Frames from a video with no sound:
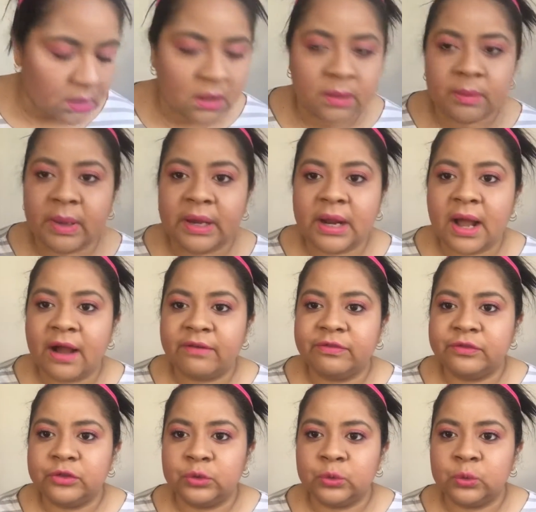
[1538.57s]
I might
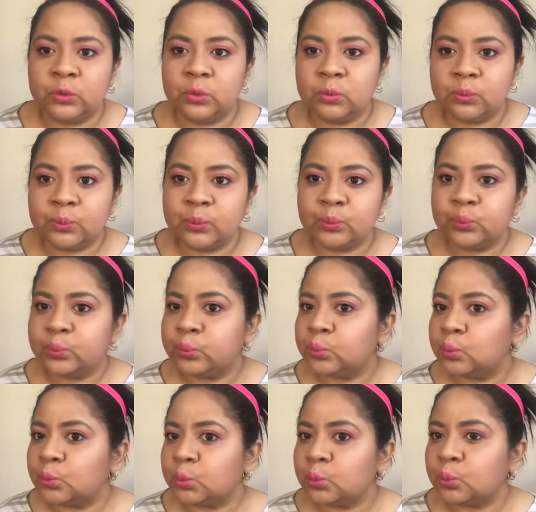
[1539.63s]
have to
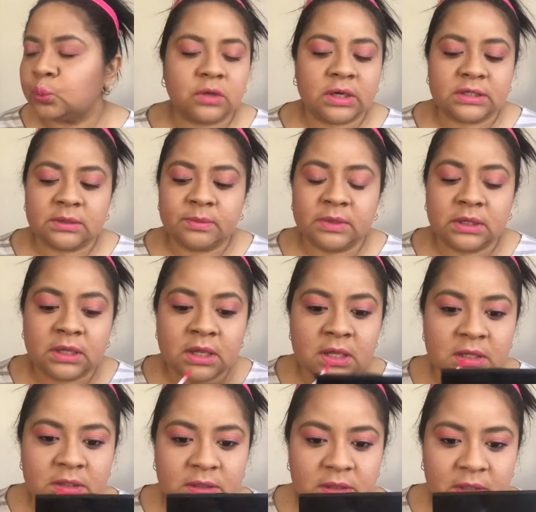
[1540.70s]
try something
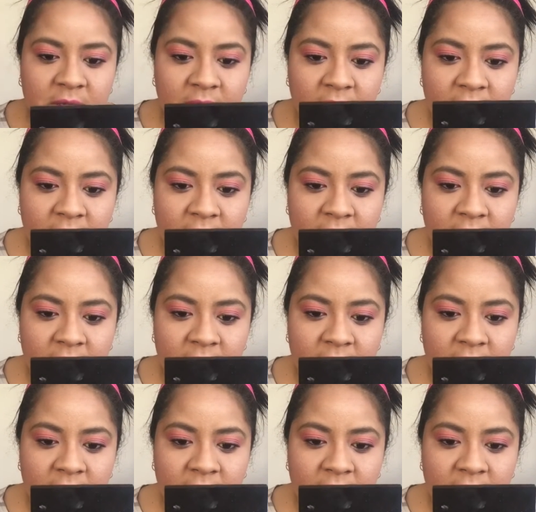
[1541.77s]
else.